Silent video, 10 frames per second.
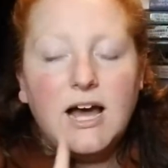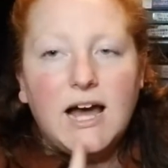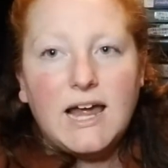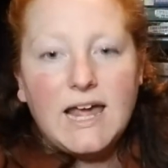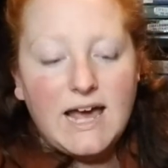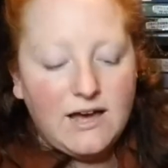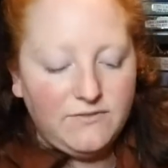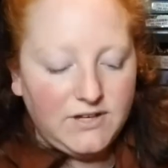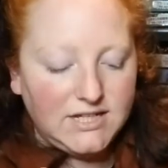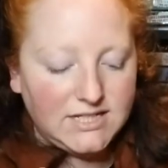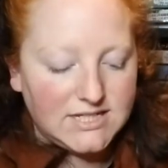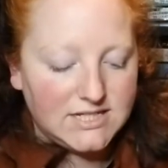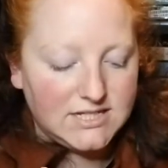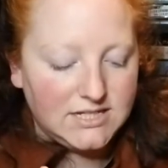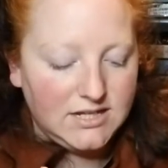I have
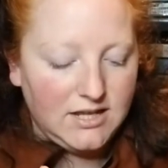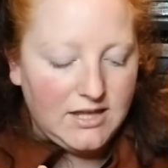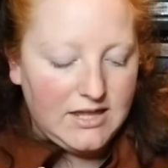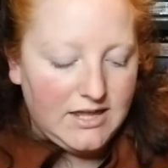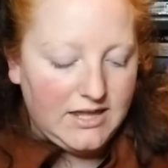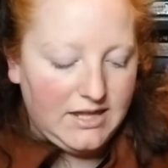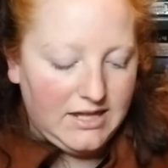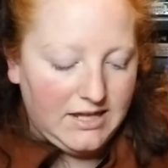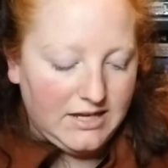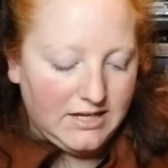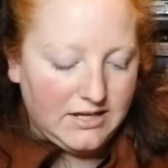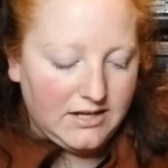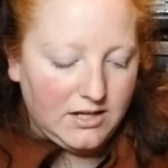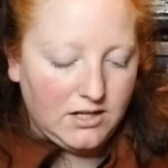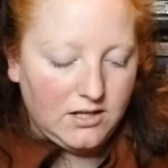it in